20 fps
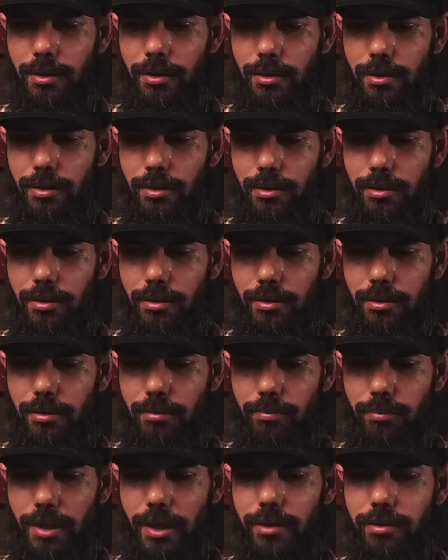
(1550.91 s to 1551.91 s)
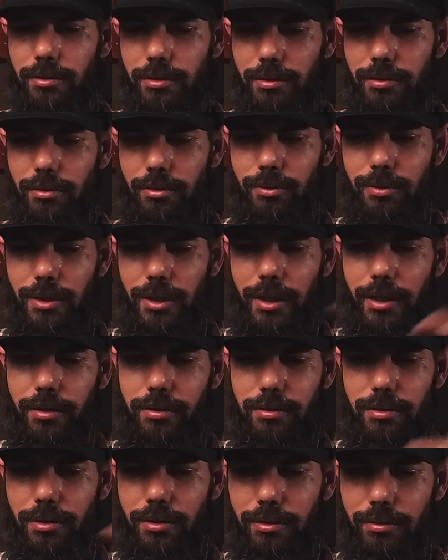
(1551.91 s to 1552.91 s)
me actually doing
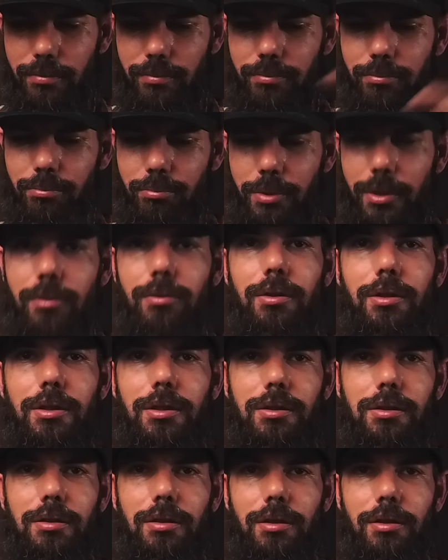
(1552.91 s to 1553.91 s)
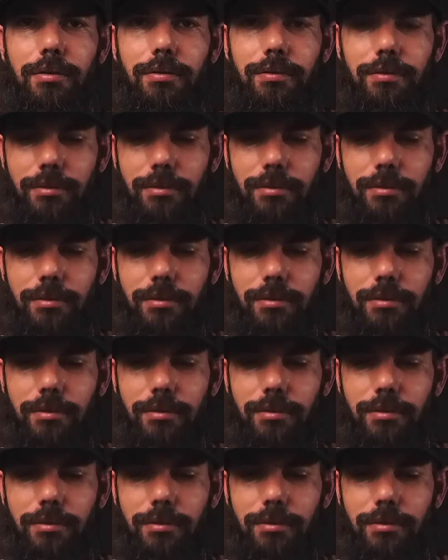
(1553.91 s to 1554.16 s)
hands-on building this stuff.